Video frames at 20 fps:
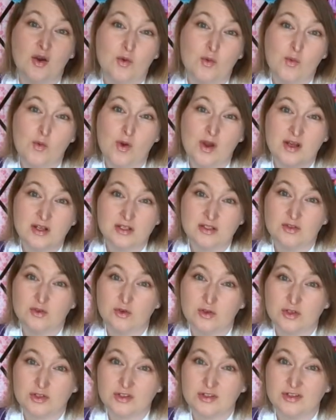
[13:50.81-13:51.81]
one
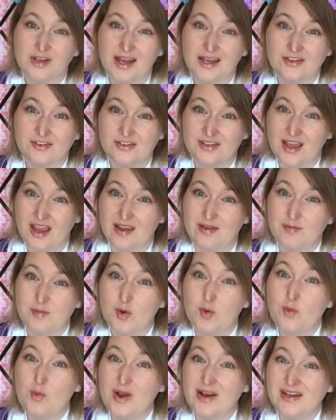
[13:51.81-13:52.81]
order at a time
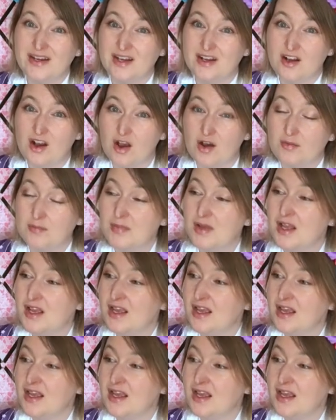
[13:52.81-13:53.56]
when they come